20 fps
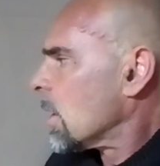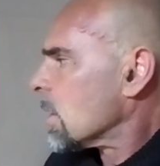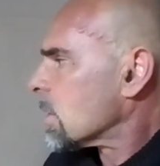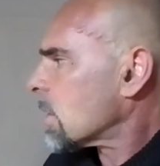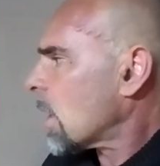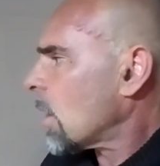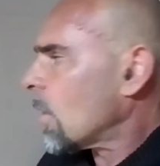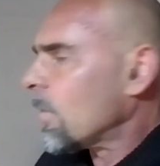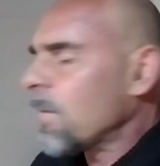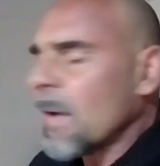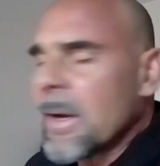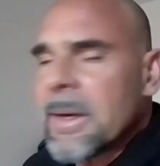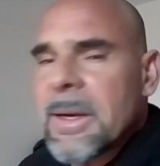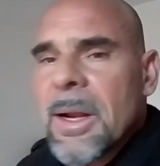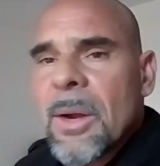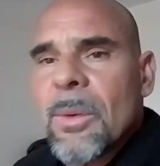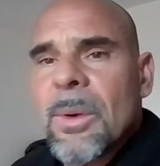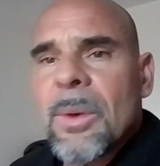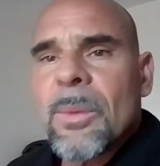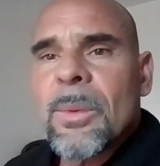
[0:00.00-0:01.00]
So, find
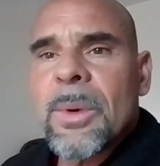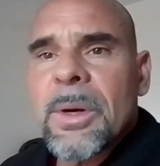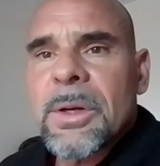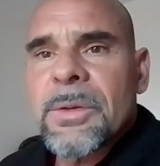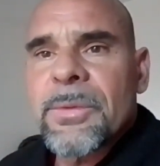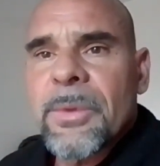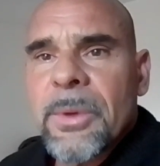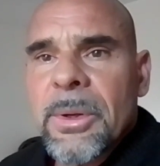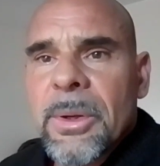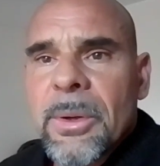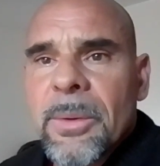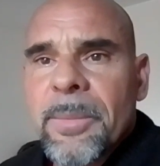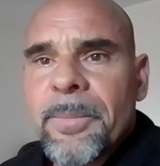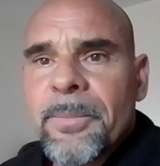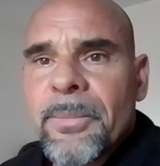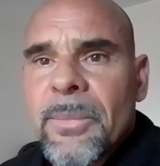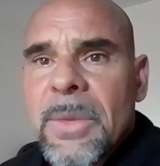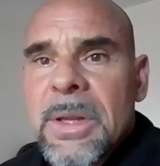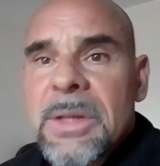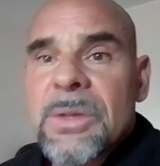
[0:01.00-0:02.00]
out what works for you.
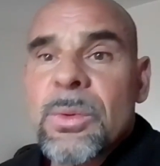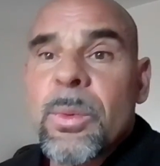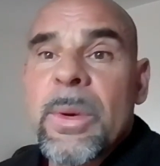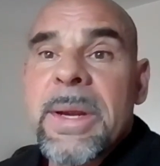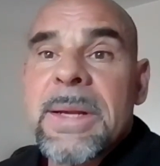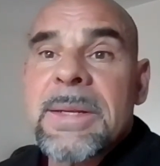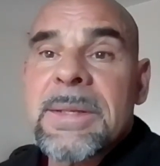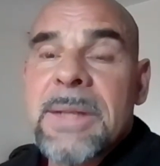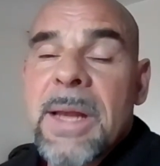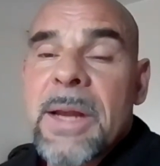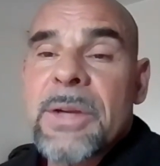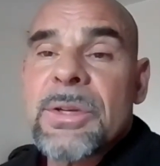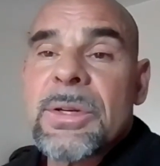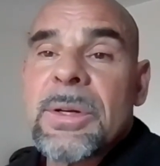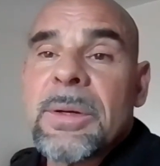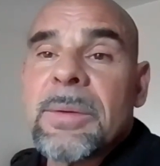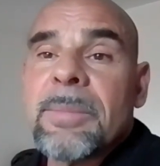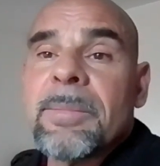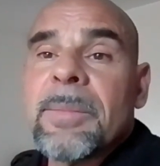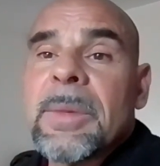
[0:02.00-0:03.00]
This week's
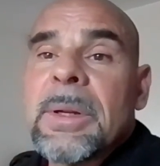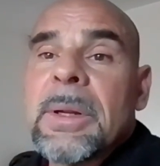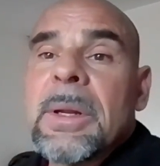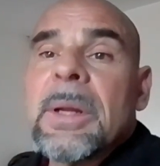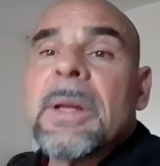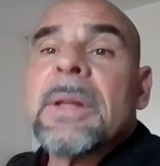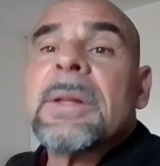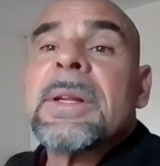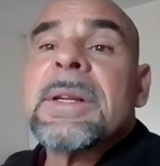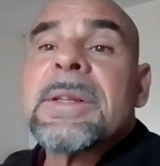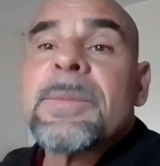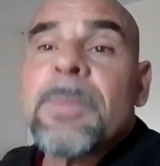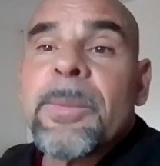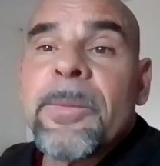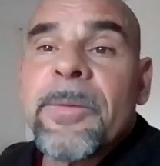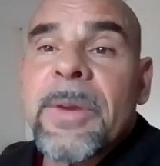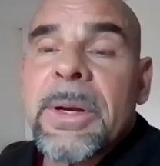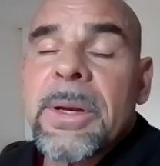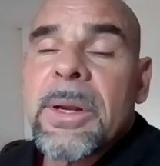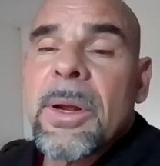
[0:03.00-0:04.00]
session, this
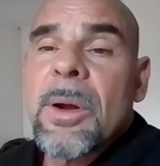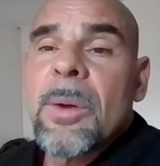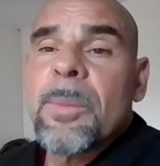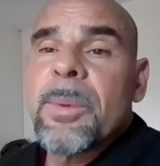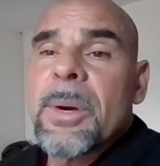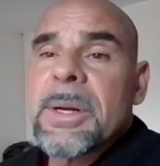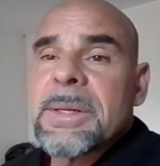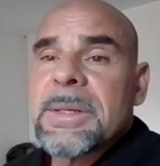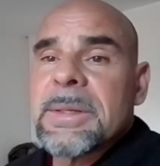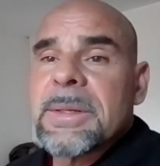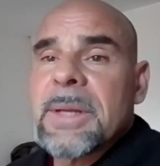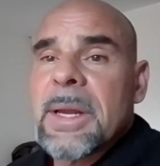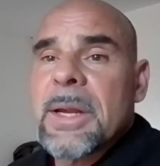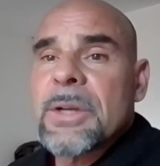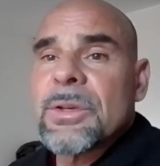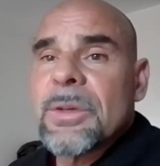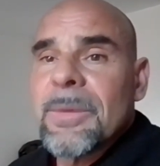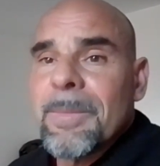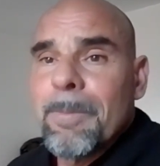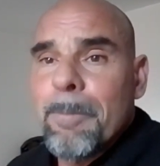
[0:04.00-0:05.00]
video
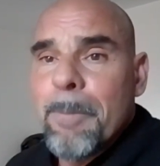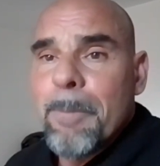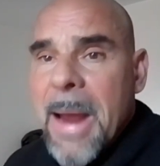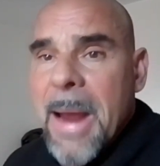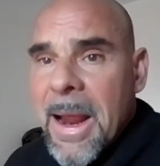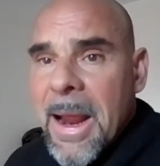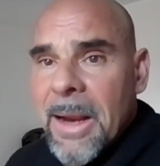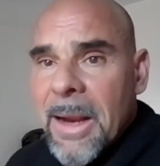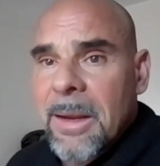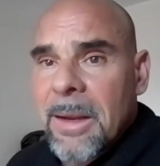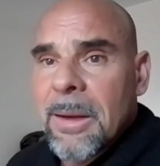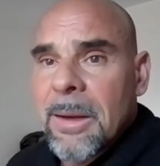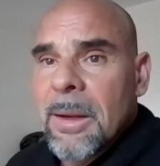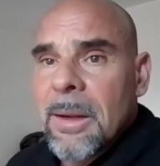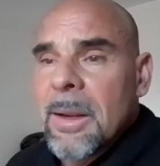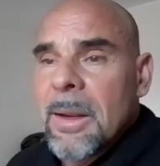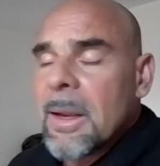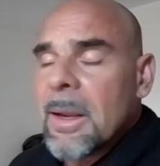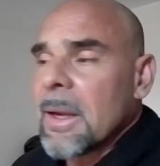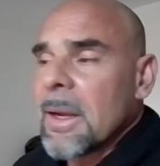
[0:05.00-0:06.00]
presentation, back
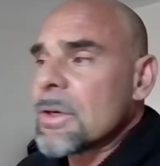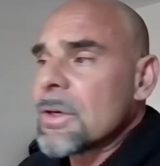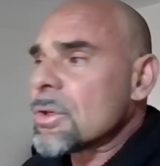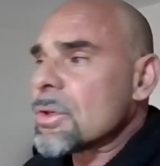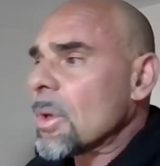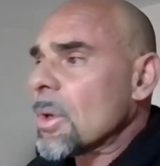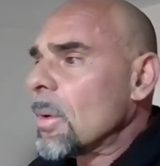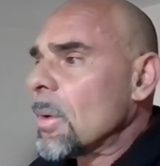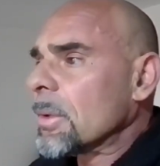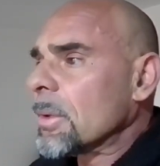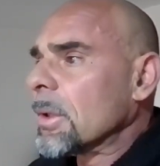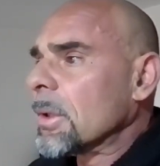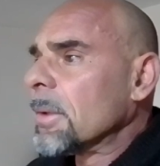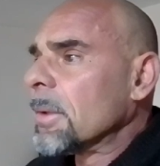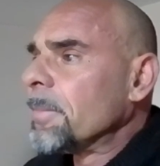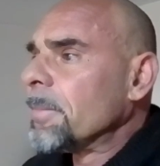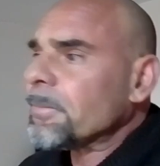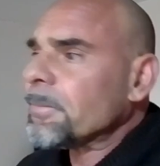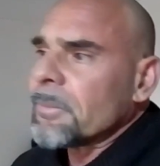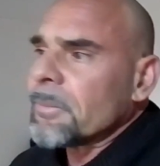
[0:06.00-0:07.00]
and
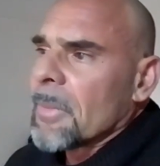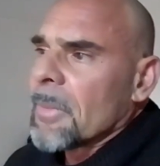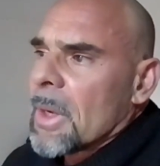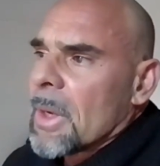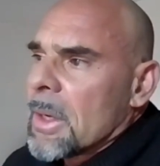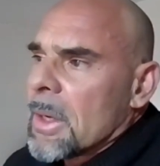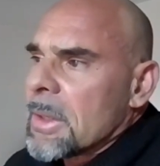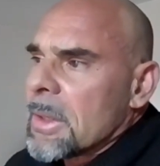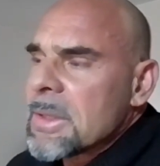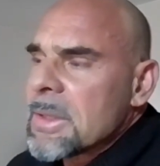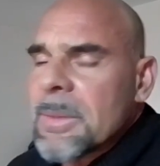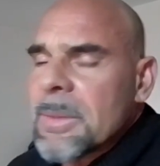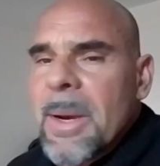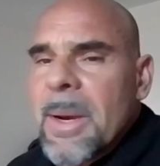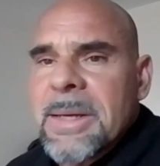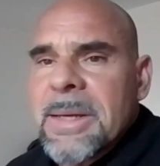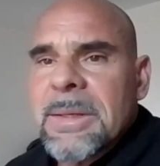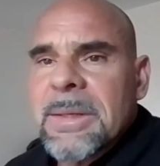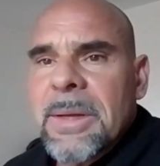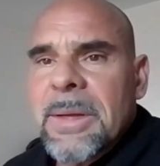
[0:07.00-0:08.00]
shoulder. Did some
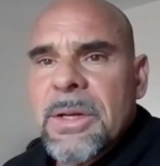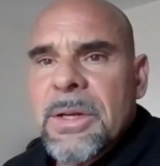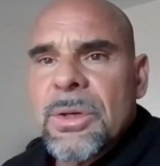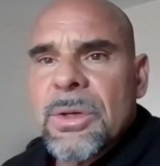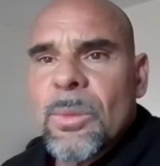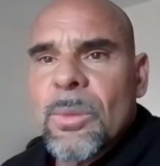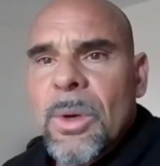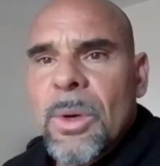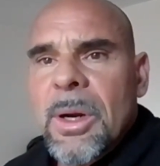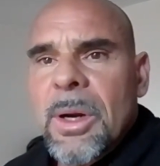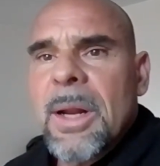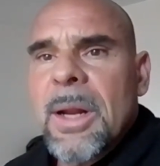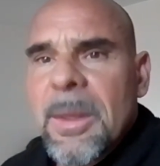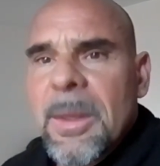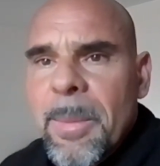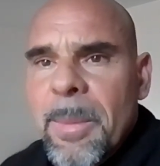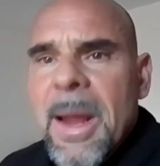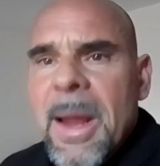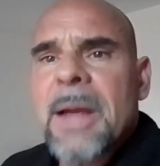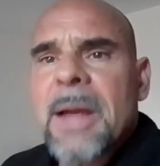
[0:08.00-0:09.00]
isolation work on the
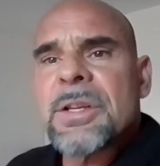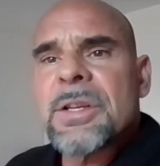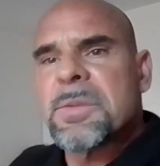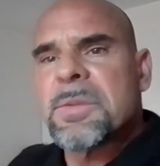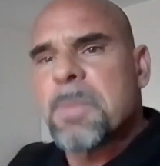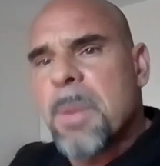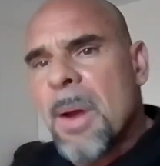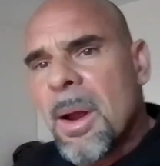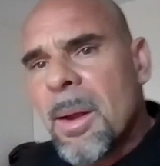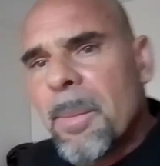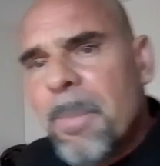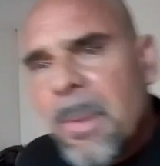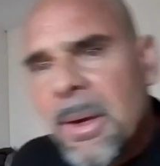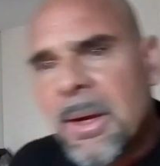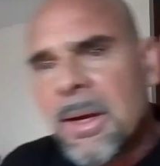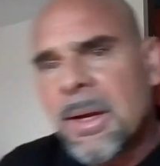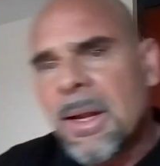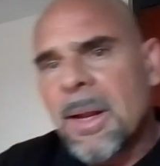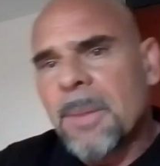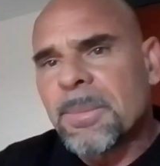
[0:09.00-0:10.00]
back, just pumping
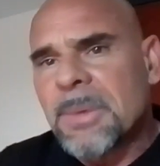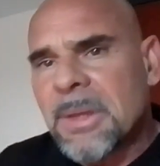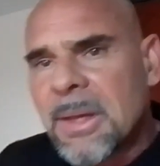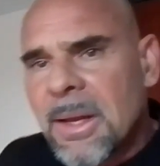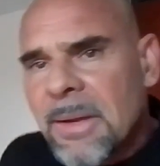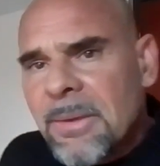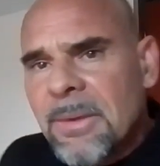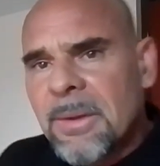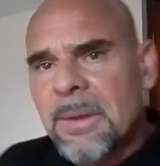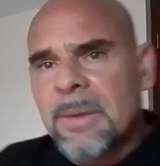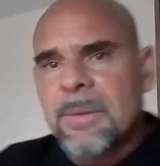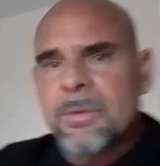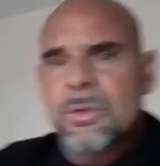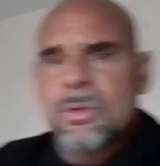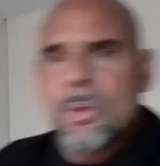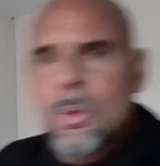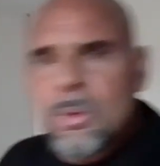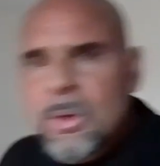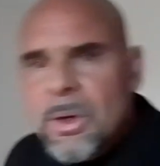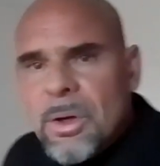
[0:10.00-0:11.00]
it up to get the
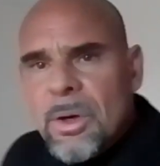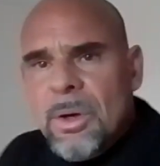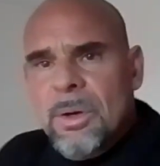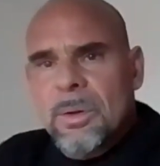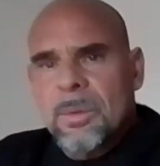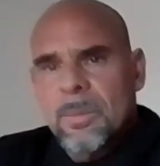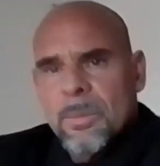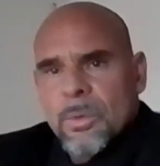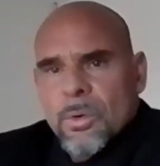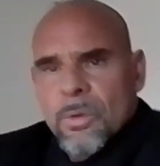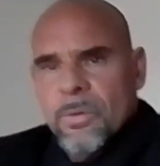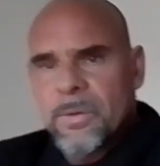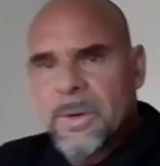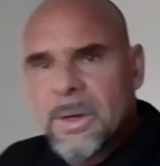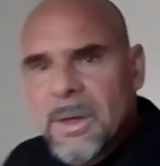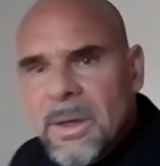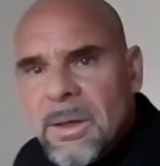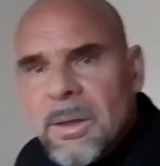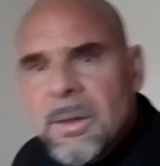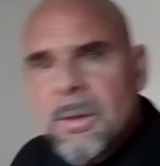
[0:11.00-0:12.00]
shoulder girdle
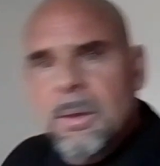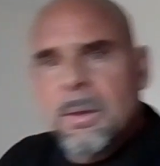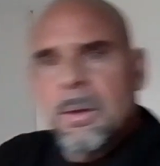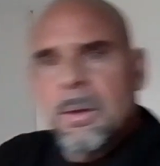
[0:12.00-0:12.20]
moving.